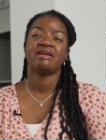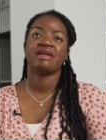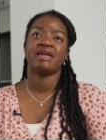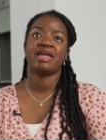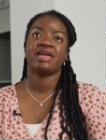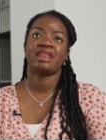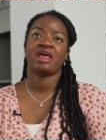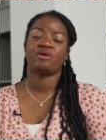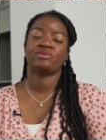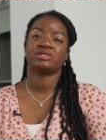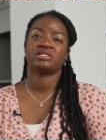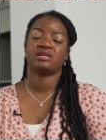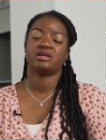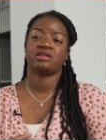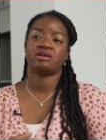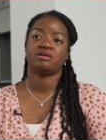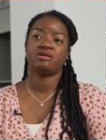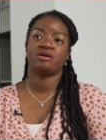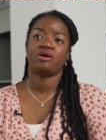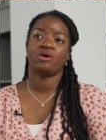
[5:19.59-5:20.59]
And I was
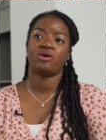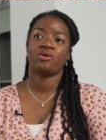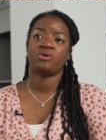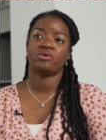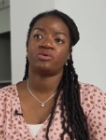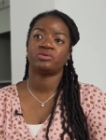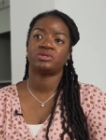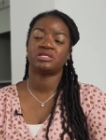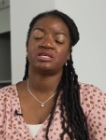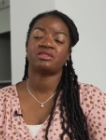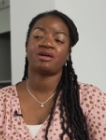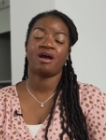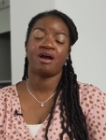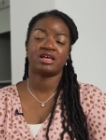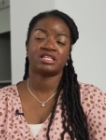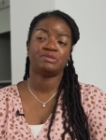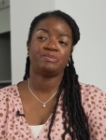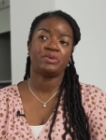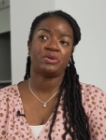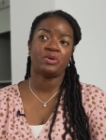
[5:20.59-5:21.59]
going to go to the
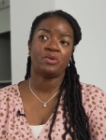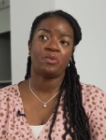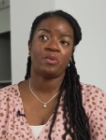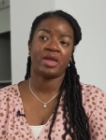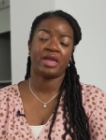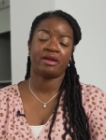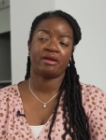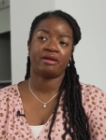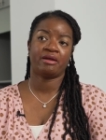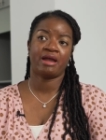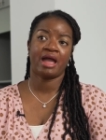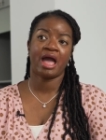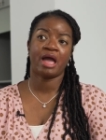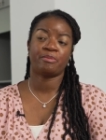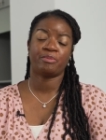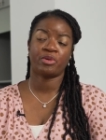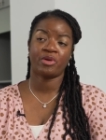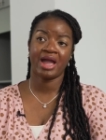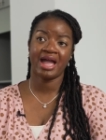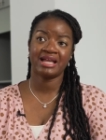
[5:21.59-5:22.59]
hospital where I
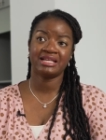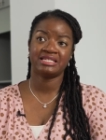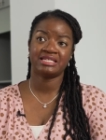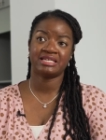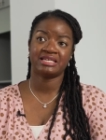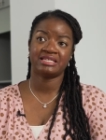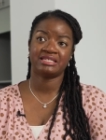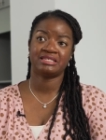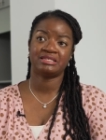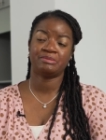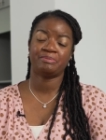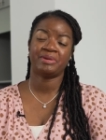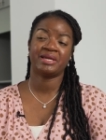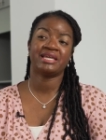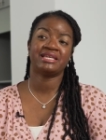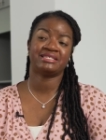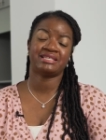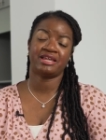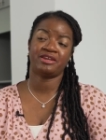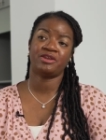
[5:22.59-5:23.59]
practiced
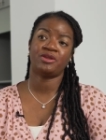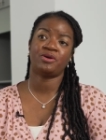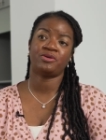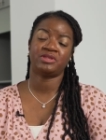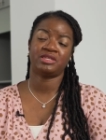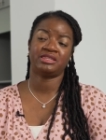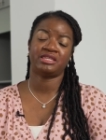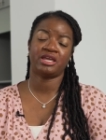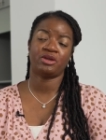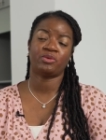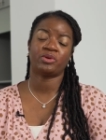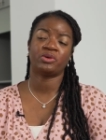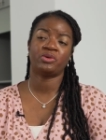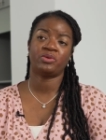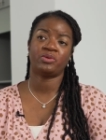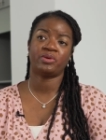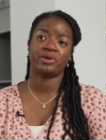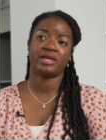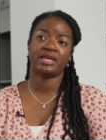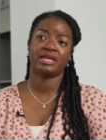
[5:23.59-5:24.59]
because I know that they were
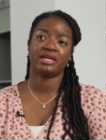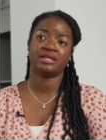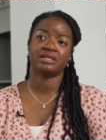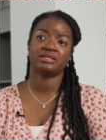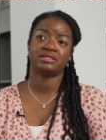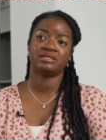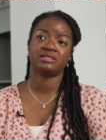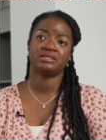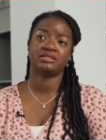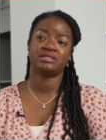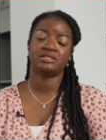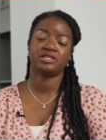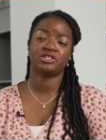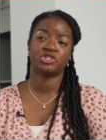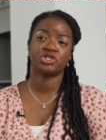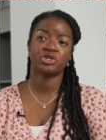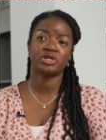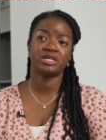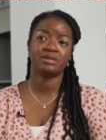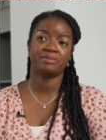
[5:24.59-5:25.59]
going to
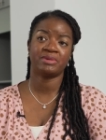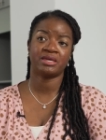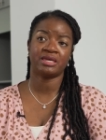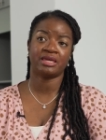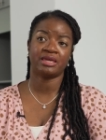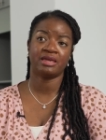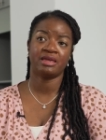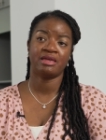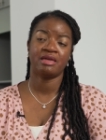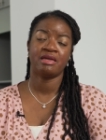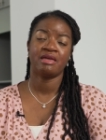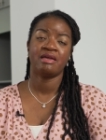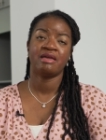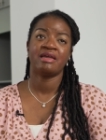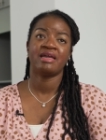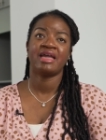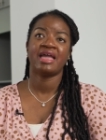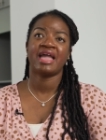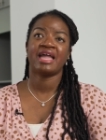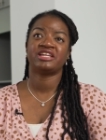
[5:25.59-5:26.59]
treat me.
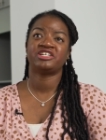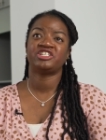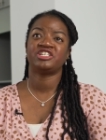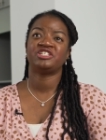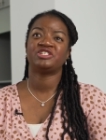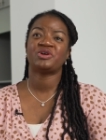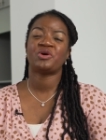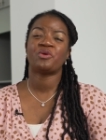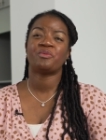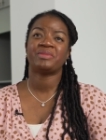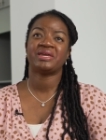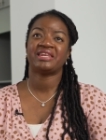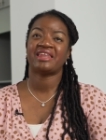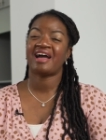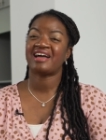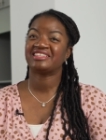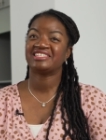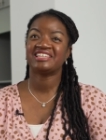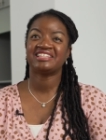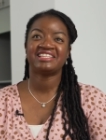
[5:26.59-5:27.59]
And she told me
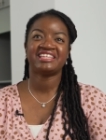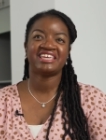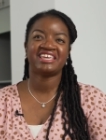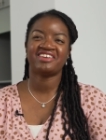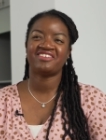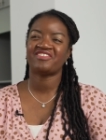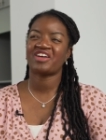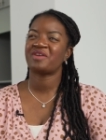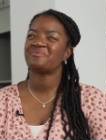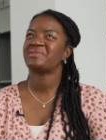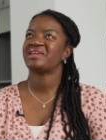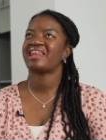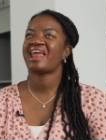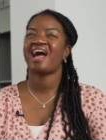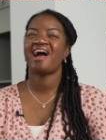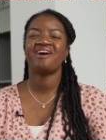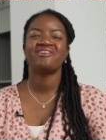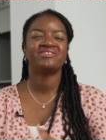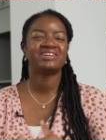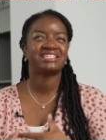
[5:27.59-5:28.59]
not to leave. I mean,
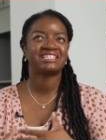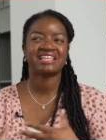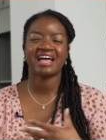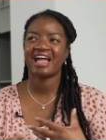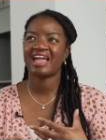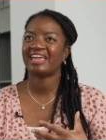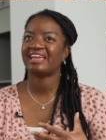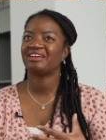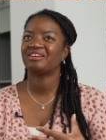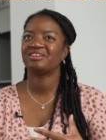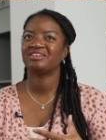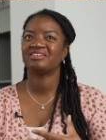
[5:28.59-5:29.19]
I was like